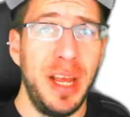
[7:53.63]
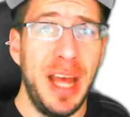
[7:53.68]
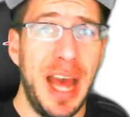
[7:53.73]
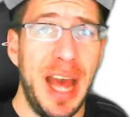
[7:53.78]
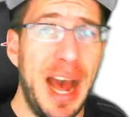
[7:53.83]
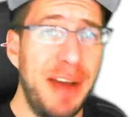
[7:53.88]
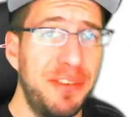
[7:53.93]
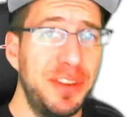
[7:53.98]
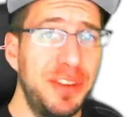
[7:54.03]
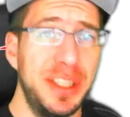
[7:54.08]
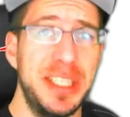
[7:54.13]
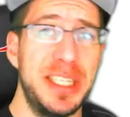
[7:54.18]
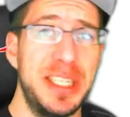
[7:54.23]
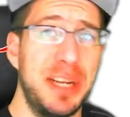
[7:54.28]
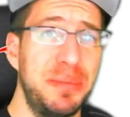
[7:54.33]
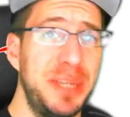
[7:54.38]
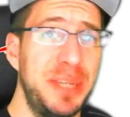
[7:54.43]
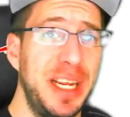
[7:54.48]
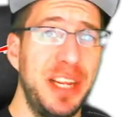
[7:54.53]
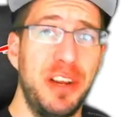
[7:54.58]
After this
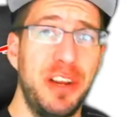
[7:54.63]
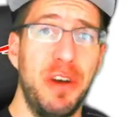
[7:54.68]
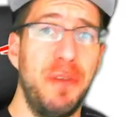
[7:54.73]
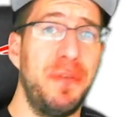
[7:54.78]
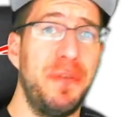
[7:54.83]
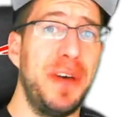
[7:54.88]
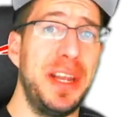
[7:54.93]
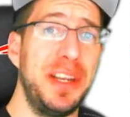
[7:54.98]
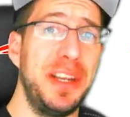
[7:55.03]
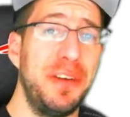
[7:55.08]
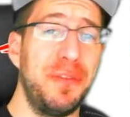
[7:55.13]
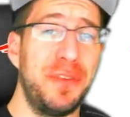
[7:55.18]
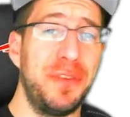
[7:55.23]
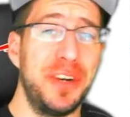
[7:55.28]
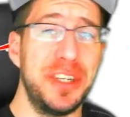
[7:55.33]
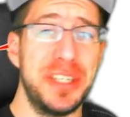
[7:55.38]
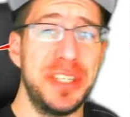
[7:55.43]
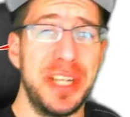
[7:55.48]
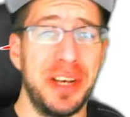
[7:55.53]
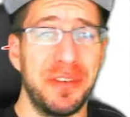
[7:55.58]
update, go find out for
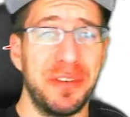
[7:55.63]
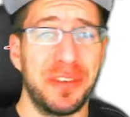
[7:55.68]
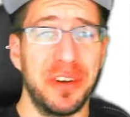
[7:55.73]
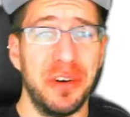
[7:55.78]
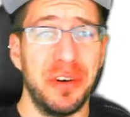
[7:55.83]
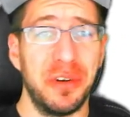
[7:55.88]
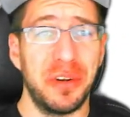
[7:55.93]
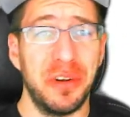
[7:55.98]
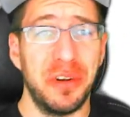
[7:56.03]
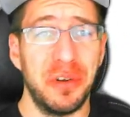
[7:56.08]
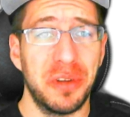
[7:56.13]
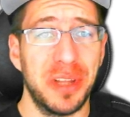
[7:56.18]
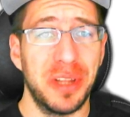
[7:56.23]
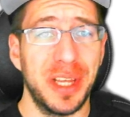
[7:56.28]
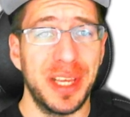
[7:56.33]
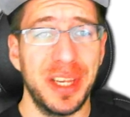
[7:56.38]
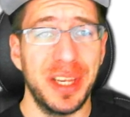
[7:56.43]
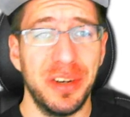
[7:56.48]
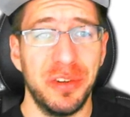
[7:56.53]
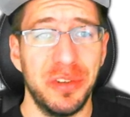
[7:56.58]
yourself. Go
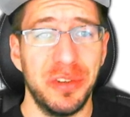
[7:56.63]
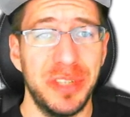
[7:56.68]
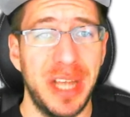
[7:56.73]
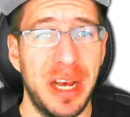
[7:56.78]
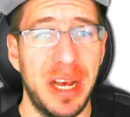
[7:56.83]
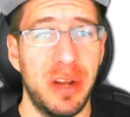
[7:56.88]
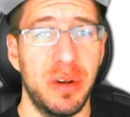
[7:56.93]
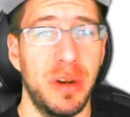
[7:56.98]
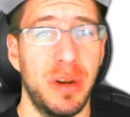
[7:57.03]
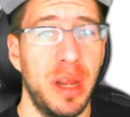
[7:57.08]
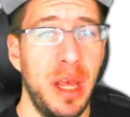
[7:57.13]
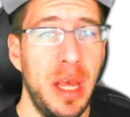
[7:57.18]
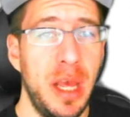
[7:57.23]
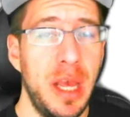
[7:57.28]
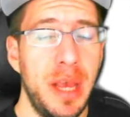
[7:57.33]
click and hold down.